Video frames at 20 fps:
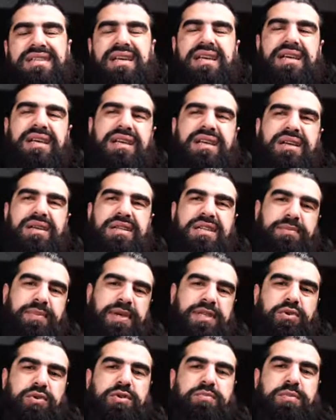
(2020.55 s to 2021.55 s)
It
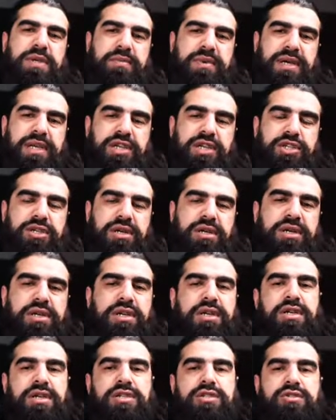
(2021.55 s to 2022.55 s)
depends what you mean by Isha.
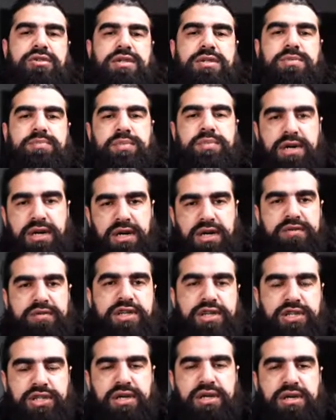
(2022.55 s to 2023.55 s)
So it's part
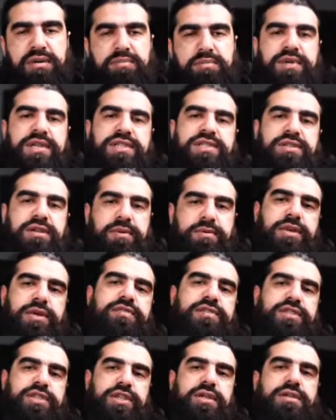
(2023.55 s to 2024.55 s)
of Isha, but it's not
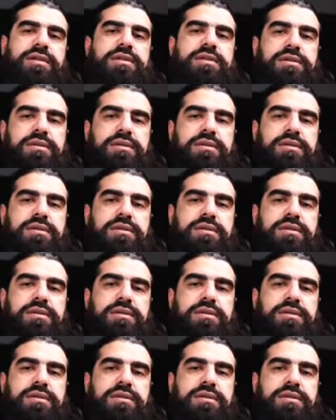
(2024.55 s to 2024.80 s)
part of Isha.